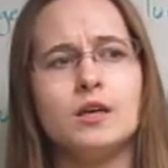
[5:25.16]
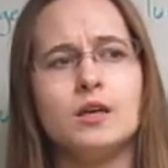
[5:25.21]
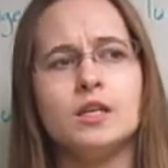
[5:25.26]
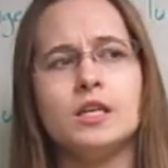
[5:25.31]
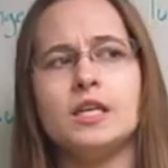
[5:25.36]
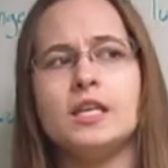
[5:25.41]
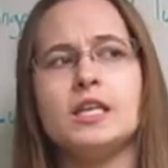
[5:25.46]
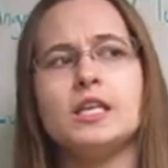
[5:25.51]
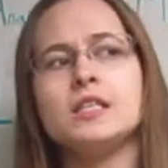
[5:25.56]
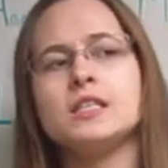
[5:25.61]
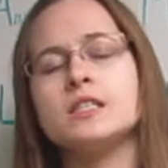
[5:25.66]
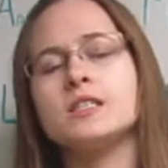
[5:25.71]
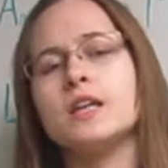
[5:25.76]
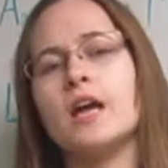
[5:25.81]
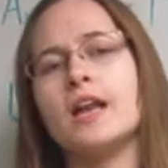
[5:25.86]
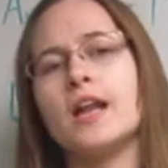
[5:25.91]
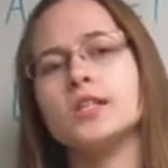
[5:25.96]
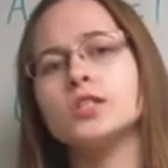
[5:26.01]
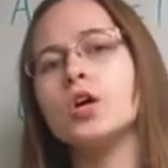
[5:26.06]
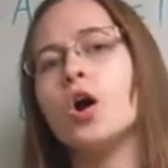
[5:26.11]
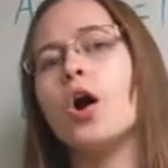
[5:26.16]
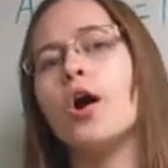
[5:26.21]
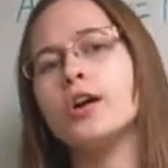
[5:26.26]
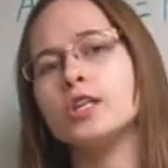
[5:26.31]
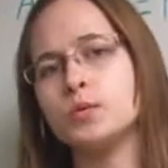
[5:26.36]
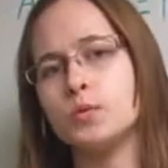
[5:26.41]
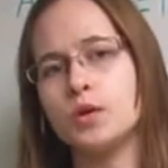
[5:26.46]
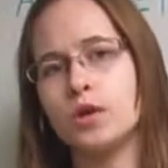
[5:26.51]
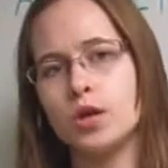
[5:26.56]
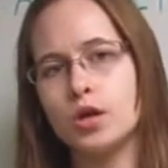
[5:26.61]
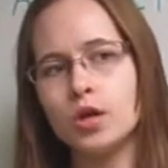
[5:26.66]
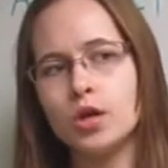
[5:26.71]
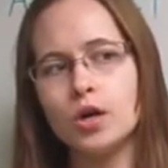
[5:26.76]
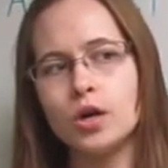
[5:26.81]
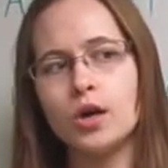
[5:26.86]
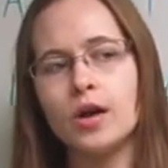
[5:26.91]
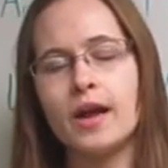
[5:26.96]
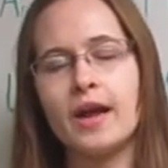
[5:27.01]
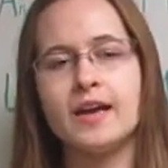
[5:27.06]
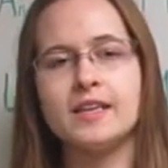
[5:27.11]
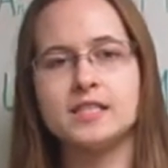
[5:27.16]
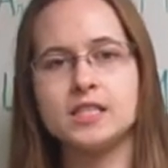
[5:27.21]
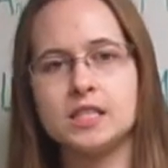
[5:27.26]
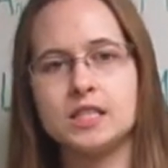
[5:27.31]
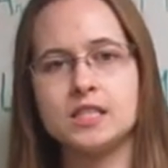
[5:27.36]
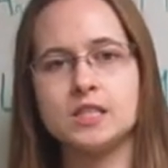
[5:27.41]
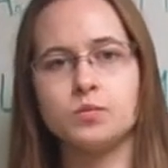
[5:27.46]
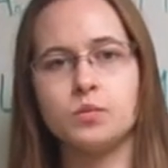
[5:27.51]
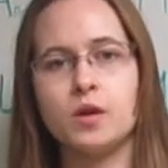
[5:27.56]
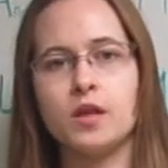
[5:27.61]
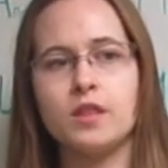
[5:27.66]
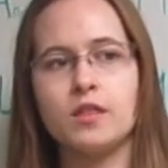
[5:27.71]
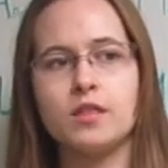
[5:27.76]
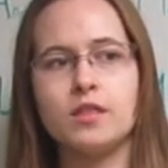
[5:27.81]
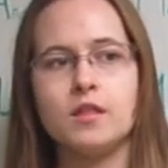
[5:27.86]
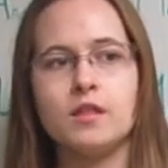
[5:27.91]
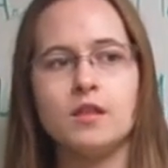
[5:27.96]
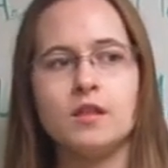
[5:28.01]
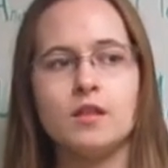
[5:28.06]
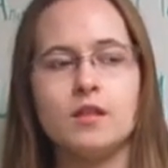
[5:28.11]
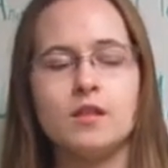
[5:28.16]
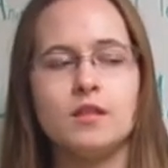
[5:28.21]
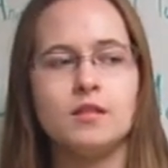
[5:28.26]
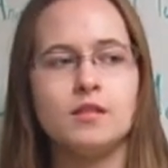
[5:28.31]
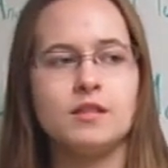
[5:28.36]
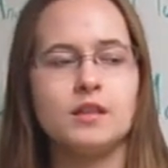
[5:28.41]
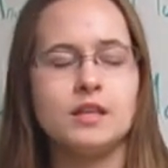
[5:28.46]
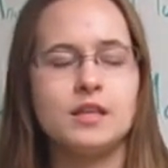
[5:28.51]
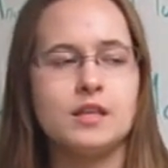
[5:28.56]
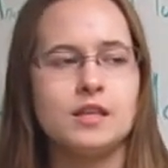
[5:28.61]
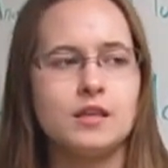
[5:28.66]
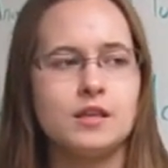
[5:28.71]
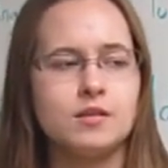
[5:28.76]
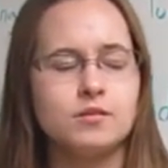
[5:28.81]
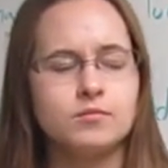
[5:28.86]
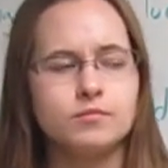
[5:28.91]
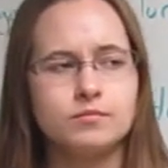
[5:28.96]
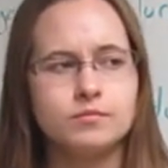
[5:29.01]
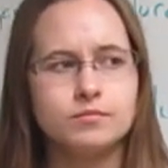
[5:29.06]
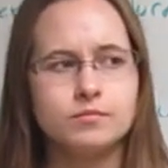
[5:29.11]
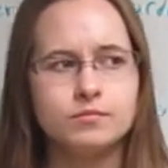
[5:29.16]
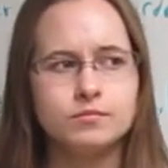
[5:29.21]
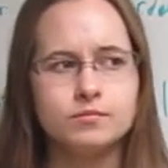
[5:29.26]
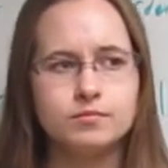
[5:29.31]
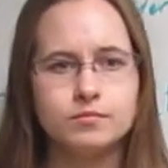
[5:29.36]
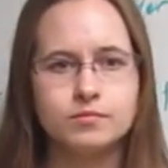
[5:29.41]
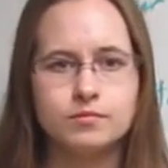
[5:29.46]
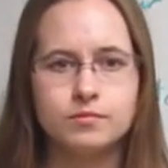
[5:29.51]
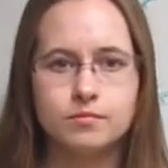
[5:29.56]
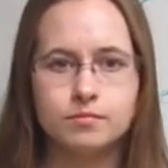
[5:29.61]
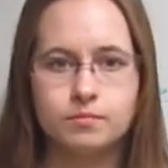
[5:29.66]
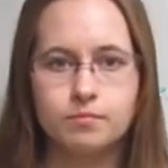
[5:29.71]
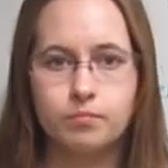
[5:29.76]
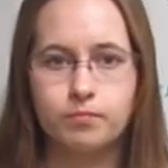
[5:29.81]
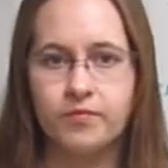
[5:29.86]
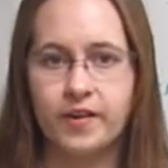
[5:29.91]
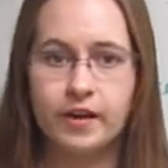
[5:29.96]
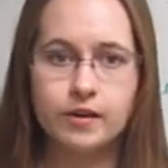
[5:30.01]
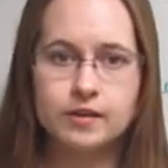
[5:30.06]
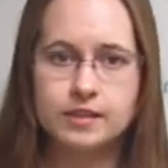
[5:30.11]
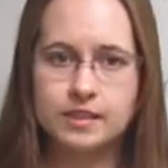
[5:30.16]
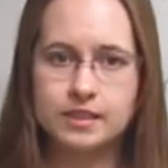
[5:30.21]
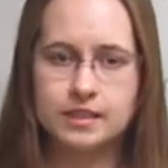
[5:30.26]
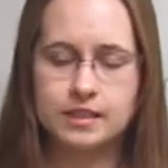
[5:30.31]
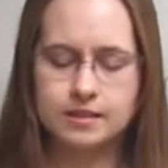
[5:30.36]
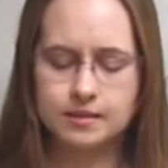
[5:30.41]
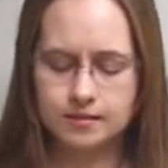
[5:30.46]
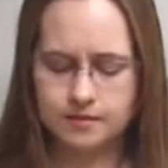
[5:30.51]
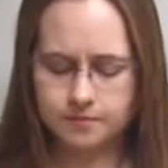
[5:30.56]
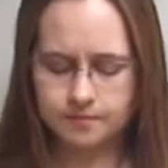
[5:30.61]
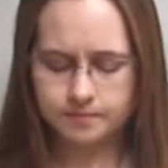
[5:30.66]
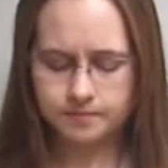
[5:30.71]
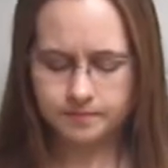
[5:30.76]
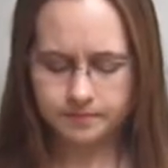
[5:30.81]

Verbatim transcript: He's not as harsh with her as he is with the Pharisees.